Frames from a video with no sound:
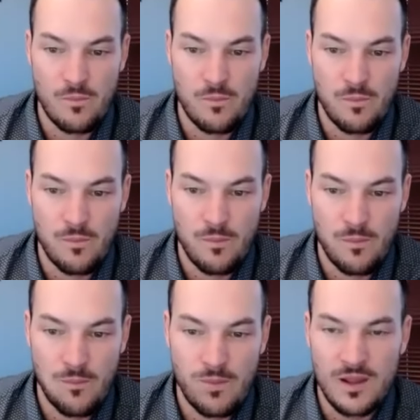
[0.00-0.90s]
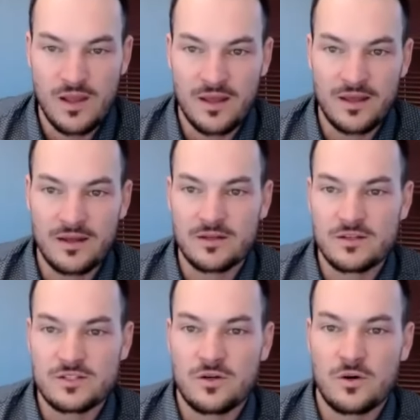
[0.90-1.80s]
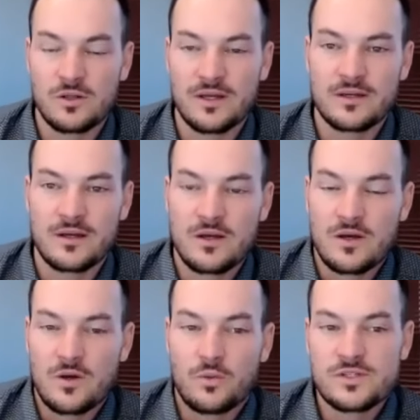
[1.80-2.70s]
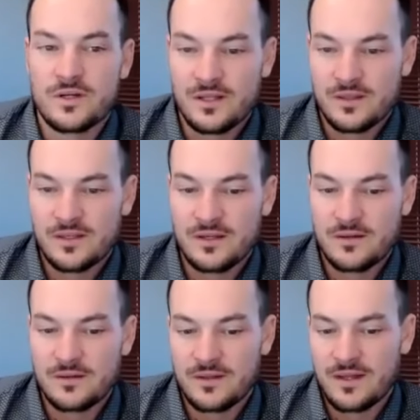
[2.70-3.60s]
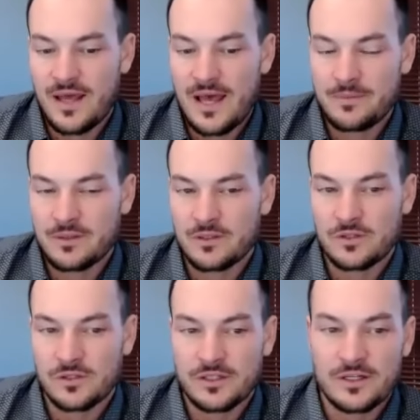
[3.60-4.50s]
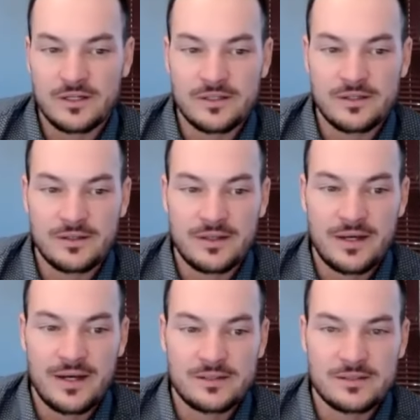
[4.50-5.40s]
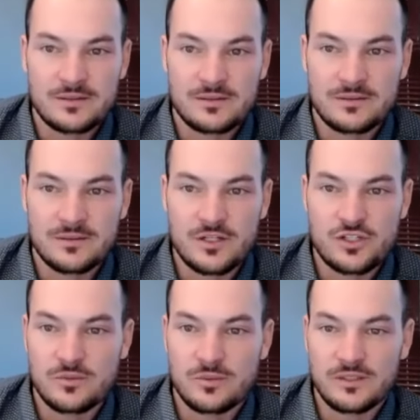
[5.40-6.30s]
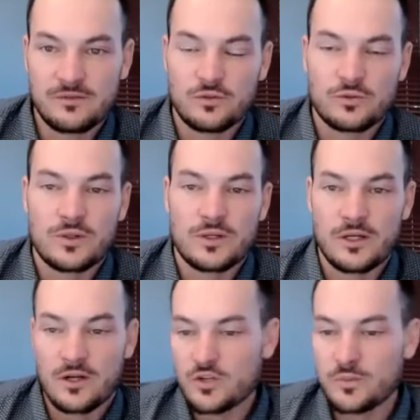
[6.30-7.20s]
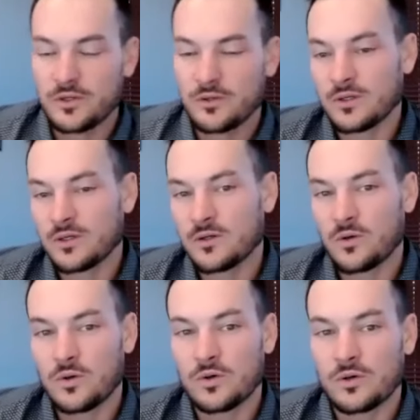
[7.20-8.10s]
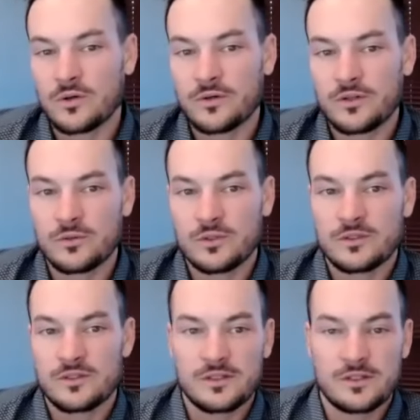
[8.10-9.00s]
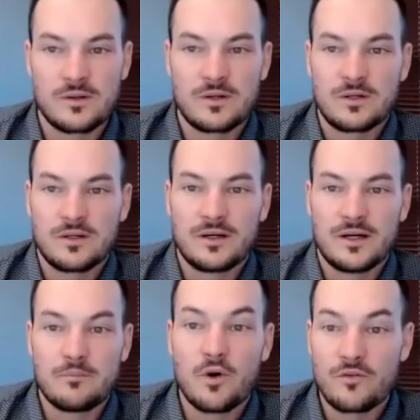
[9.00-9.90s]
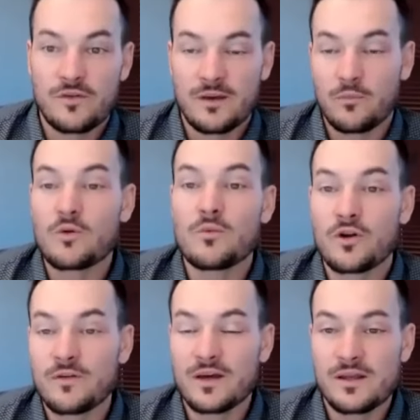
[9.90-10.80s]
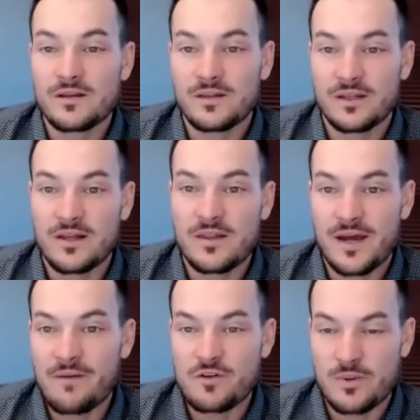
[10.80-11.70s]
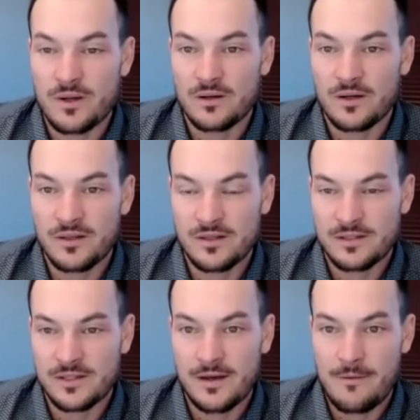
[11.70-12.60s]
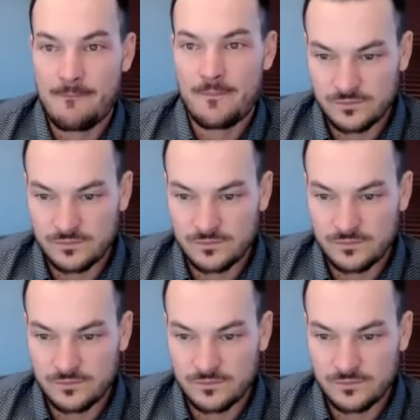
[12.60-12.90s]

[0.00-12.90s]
Yep. And so, like, was there anything that happened early on that led you to believe you were an entrepreneur or you were, you know, um, uh, motivate more motivated than the average bear, anything like that?